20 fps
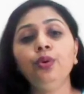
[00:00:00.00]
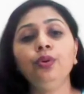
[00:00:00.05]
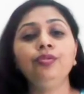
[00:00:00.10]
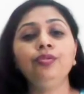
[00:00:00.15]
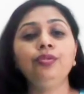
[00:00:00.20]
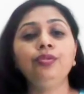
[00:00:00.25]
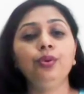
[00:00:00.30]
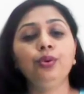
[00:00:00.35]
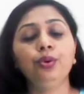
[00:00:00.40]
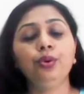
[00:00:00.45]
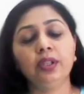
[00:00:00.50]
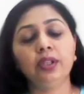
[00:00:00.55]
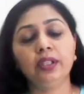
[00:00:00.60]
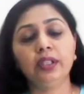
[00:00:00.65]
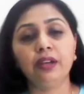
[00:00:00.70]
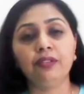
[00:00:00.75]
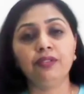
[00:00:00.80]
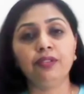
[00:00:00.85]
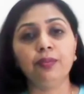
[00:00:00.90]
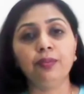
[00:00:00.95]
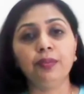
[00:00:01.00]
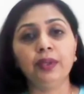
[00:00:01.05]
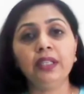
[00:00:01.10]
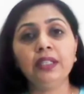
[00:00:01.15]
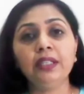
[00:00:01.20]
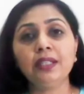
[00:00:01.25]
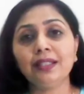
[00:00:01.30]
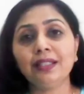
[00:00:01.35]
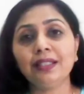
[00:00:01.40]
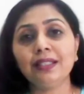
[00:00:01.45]
of local
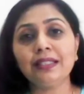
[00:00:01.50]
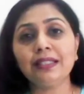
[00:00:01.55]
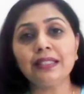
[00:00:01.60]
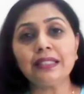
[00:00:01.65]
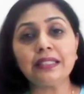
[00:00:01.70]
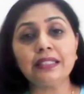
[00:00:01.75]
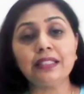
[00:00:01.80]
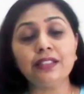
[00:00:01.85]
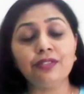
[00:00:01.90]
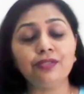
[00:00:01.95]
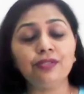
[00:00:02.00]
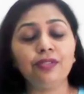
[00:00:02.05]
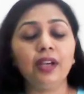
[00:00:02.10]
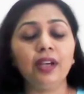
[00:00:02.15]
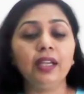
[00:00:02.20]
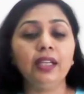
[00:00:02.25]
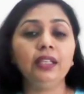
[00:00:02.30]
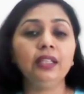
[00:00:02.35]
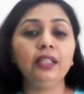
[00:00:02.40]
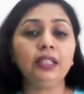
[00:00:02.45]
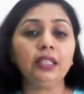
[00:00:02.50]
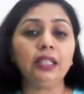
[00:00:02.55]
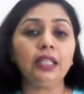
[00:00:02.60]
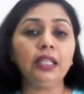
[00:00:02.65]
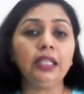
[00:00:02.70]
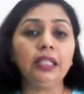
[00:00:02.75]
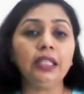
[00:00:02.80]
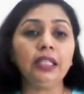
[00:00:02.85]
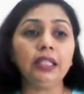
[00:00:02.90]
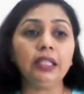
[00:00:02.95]
government is defined
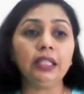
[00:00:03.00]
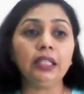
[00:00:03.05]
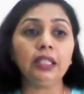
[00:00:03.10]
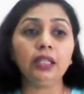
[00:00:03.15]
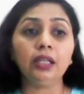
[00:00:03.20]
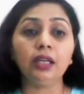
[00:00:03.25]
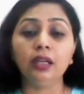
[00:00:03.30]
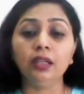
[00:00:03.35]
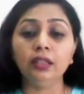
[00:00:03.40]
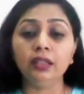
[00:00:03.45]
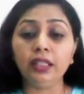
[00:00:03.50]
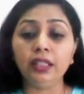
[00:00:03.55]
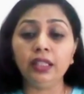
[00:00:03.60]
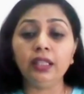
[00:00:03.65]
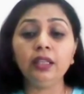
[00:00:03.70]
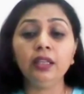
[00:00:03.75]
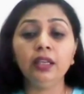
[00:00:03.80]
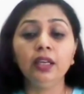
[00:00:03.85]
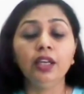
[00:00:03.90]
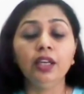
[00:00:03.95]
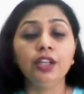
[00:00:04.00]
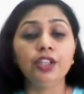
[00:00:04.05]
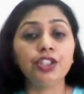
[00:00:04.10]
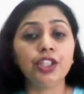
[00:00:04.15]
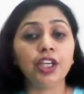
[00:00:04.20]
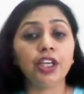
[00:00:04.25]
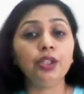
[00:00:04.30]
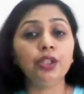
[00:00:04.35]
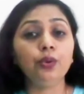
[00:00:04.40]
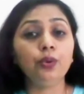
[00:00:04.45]
in the
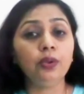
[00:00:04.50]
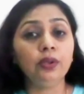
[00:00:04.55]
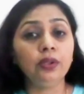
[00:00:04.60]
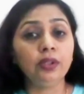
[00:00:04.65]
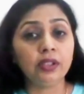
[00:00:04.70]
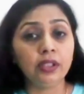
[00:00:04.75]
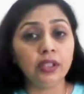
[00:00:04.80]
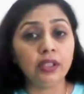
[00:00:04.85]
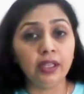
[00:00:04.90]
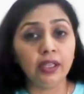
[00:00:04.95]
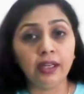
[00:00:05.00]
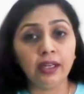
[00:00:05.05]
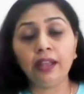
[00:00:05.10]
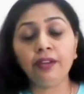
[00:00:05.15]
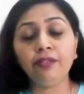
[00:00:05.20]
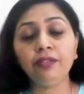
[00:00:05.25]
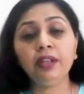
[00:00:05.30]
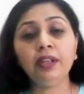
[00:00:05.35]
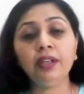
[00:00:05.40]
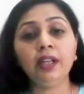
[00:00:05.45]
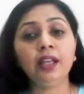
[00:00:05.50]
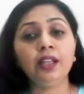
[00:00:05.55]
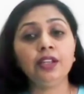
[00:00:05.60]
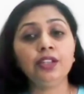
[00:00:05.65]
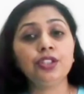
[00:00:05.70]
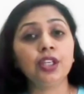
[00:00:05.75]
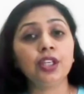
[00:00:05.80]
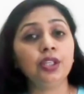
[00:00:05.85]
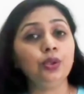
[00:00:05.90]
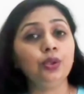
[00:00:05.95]
Schedule 11
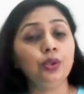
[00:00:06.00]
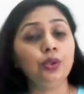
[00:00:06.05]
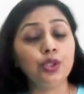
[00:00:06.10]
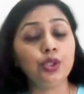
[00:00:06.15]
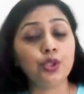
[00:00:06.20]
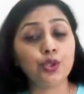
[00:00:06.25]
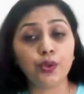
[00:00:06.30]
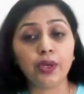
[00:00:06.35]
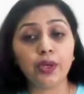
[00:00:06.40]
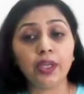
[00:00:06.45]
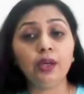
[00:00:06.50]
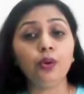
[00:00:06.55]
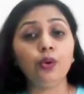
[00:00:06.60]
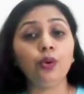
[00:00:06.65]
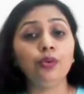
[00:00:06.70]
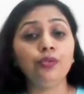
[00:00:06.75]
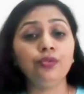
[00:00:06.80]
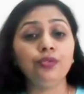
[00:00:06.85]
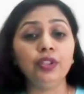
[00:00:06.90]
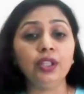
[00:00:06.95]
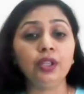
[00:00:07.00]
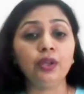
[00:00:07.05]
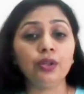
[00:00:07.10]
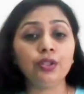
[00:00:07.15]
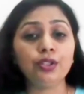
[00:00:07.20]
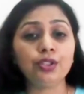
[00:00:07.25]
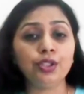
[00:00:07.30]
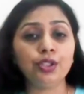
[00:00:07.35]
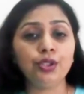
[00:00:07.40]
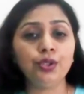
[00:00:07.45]
and Schedule 12 of the
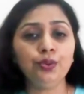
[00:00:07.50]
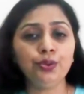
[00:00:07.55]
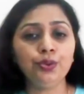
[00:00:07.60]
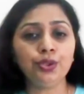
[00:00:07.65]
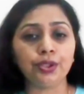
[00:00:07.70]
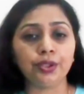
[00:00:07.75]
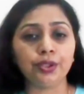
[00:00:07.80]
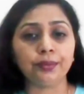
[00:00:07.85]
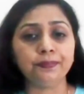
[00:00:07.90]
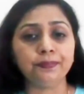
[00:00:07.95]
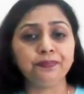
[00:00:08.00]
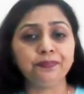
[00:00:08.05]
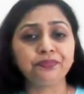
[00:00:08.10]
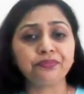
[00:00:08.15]
Constitution.